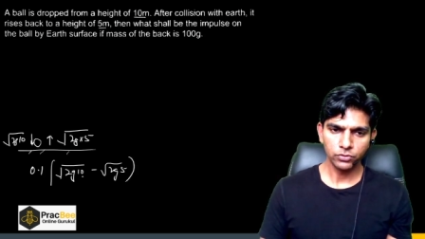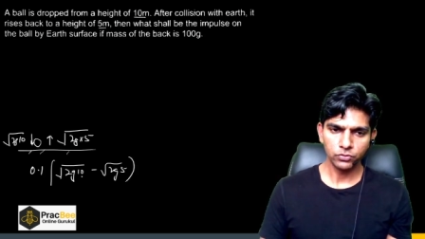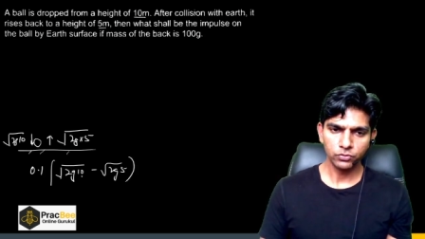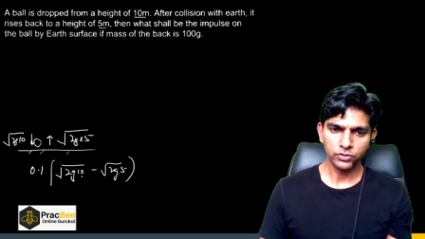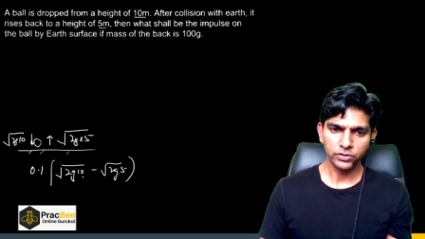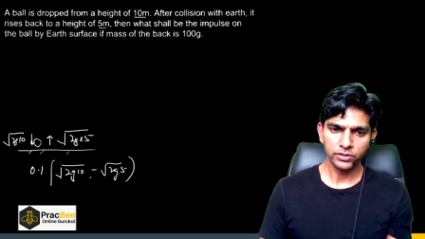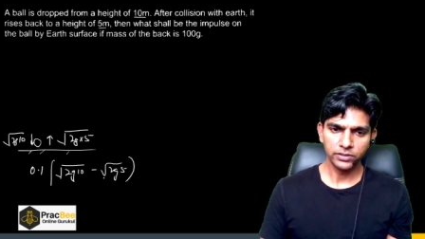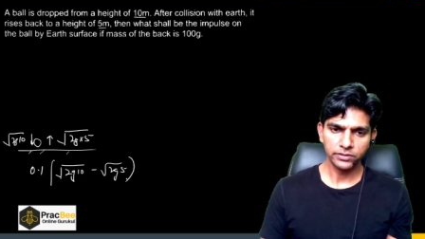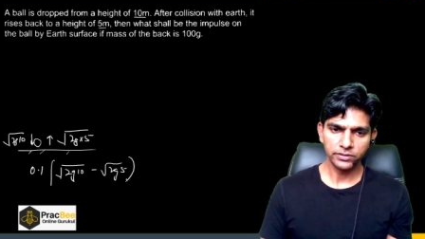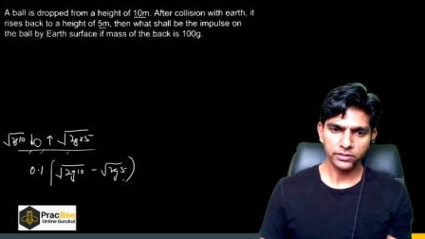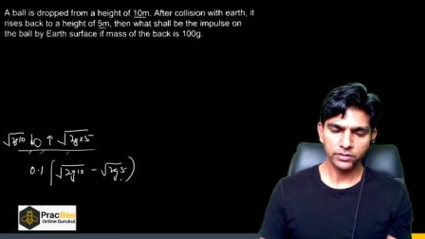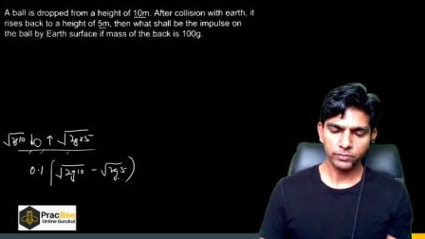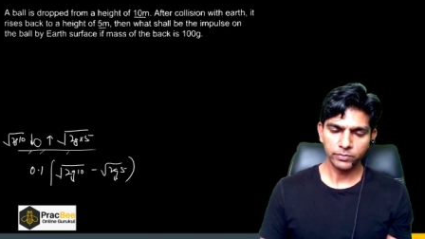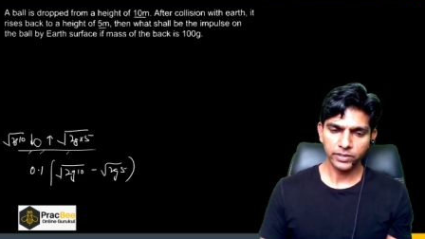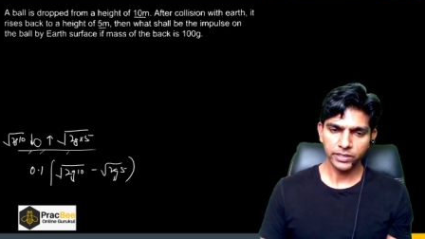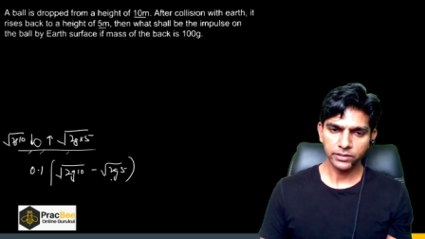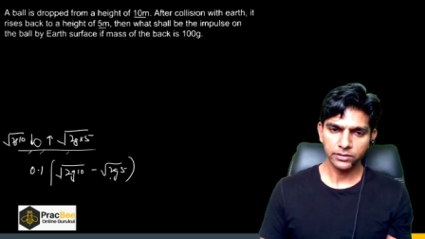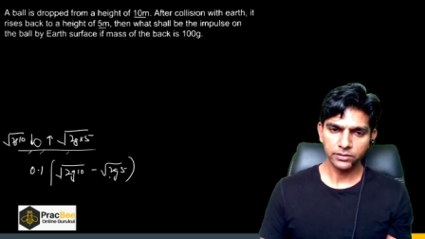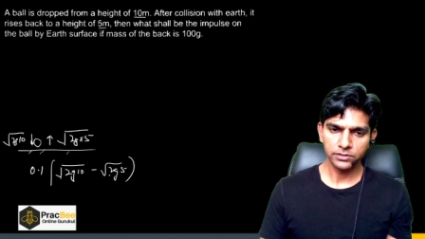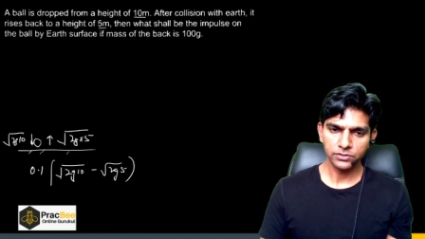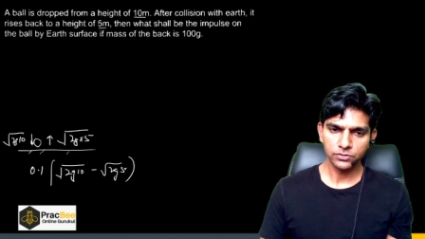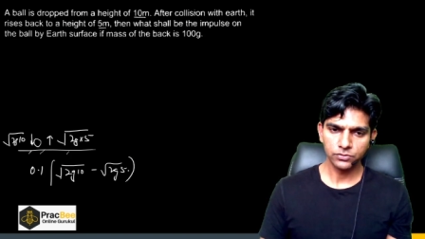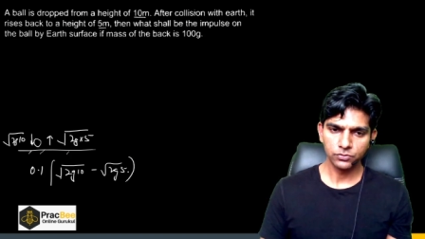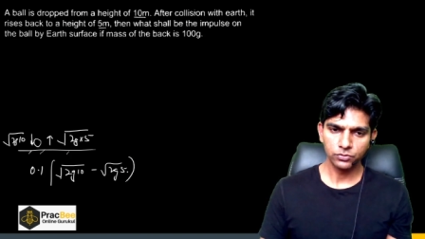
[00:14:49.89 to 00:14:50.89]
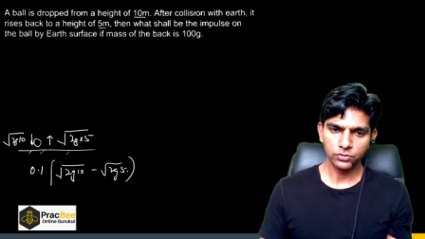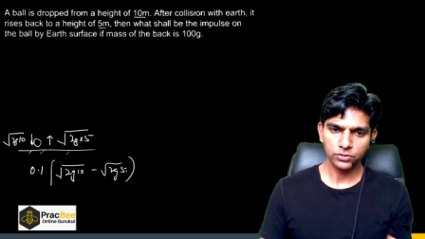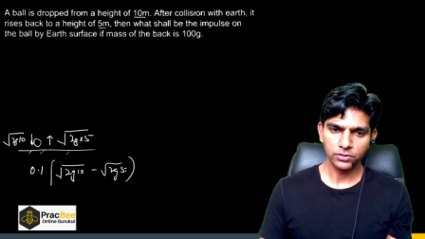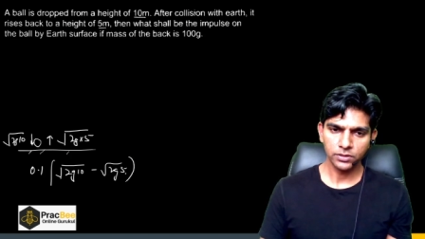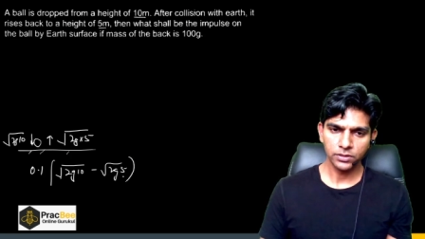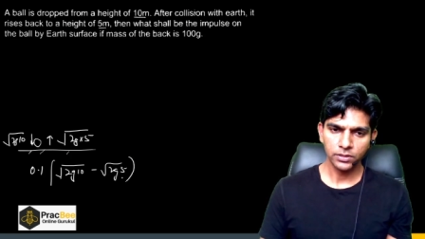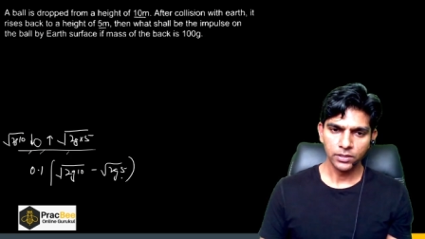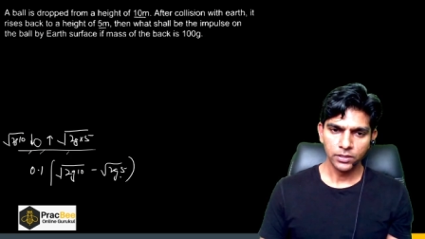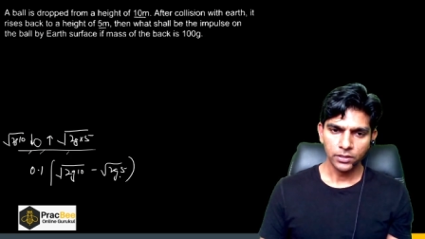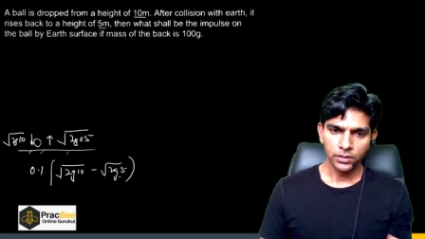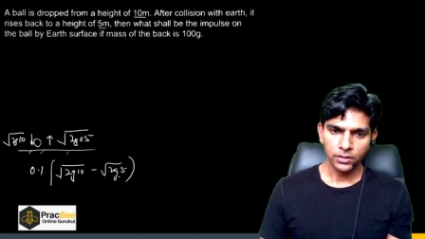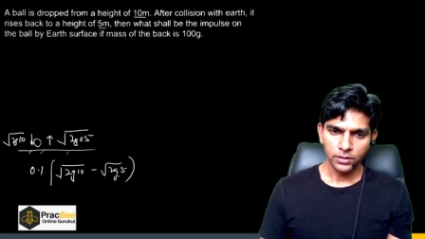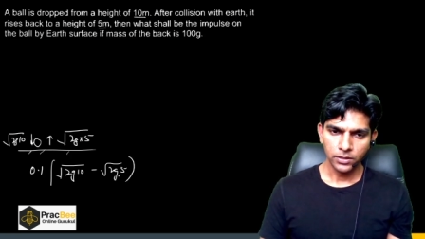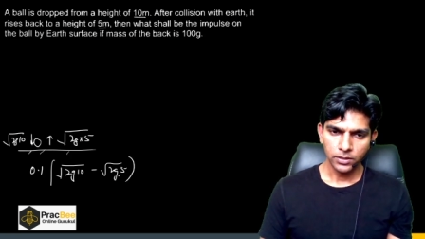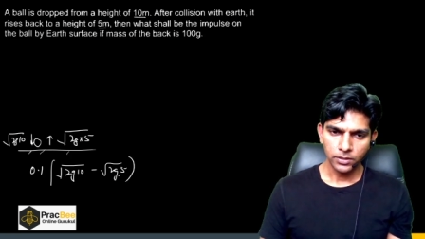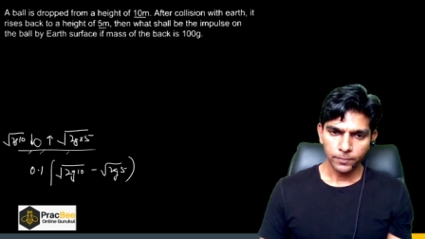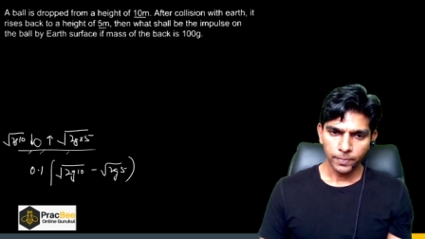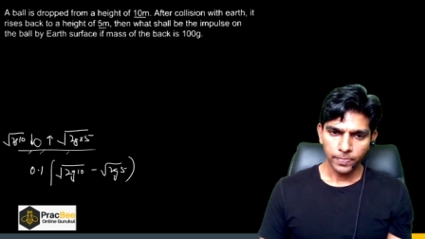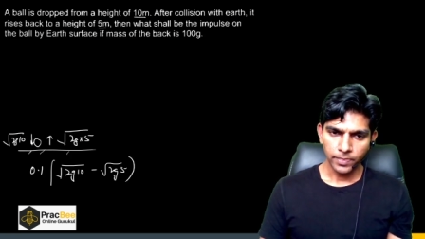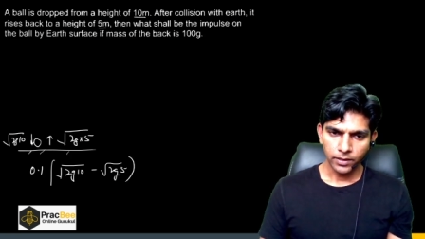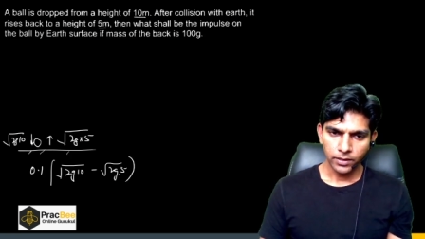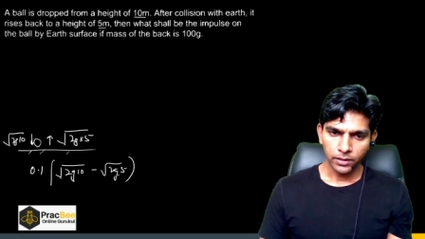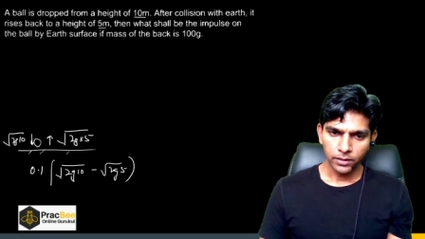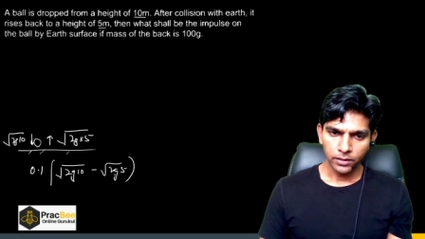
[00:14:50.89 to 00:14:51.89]
200 minus root
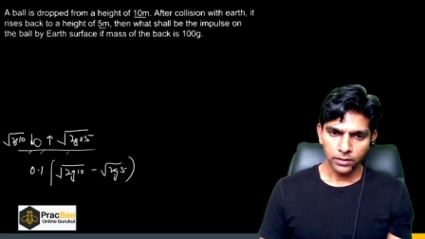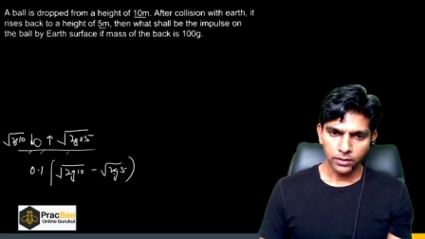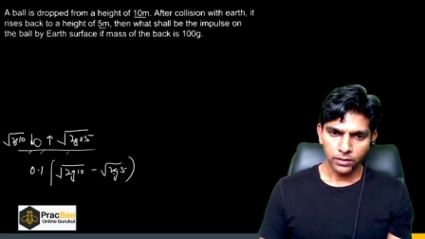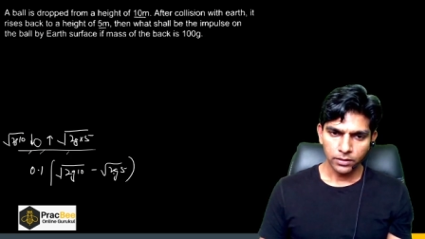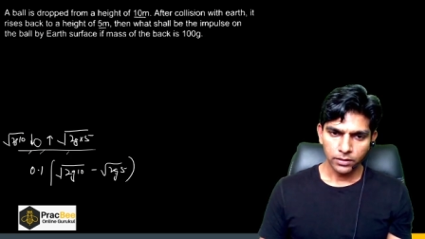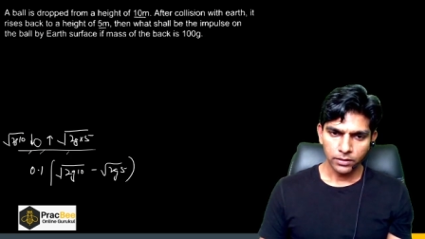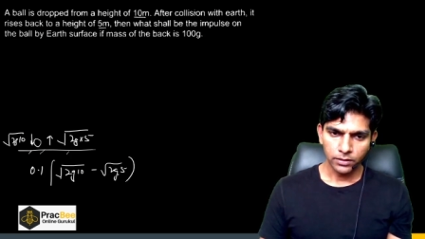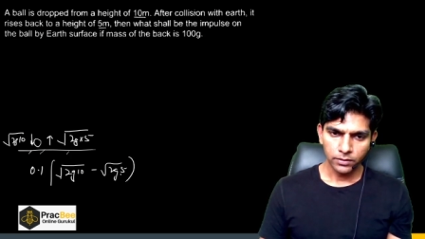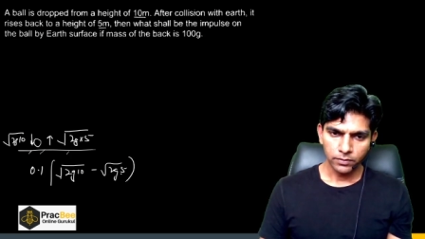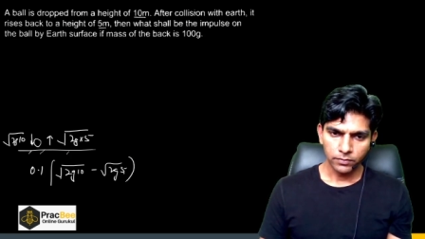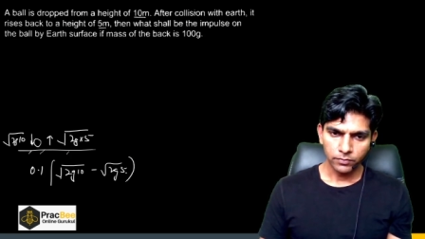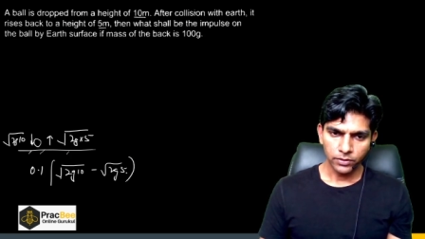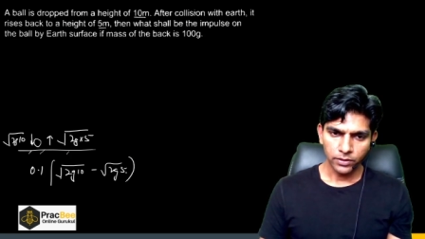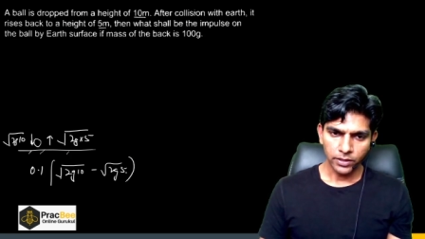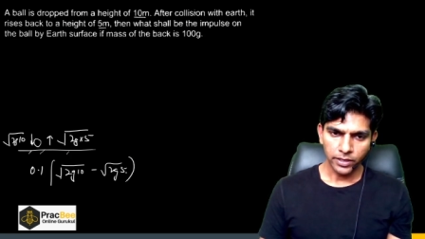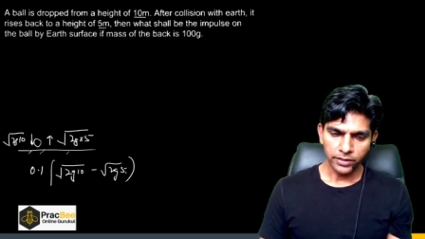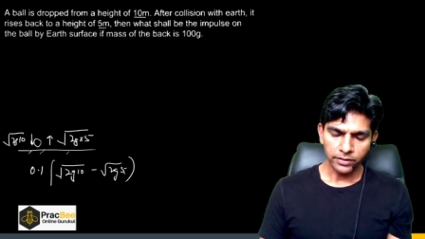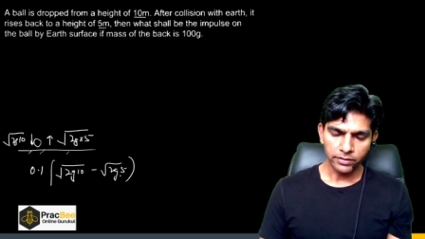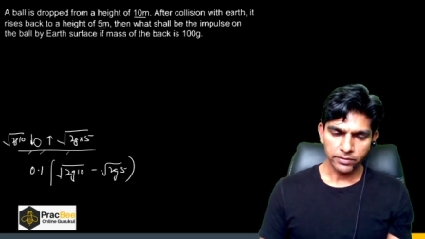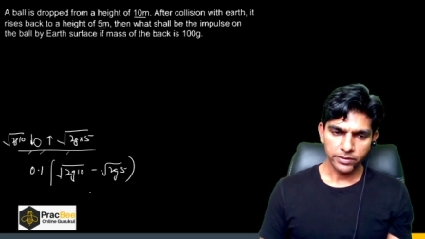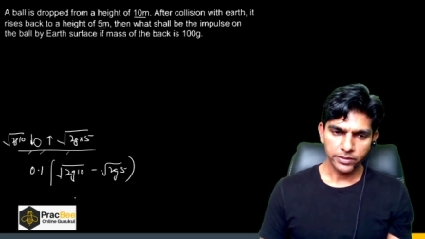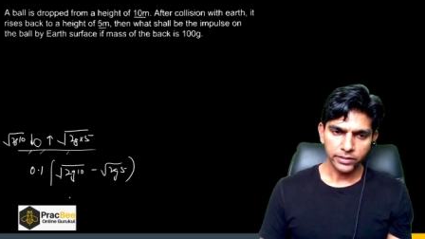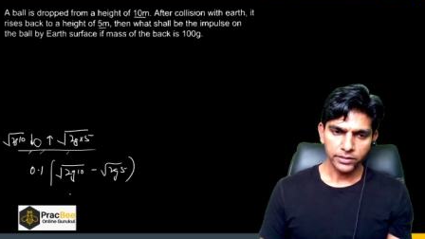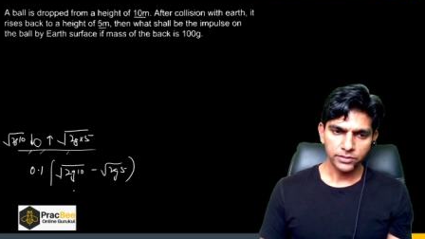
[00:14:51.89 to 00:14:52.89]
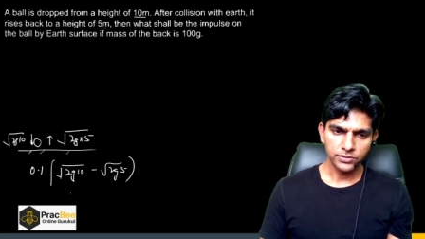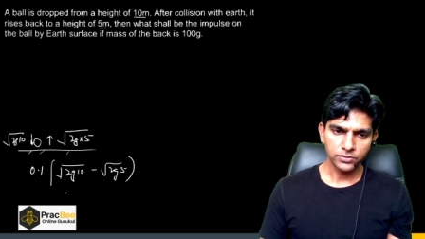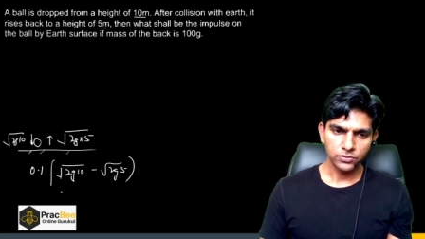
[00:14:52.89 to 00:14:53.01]
100.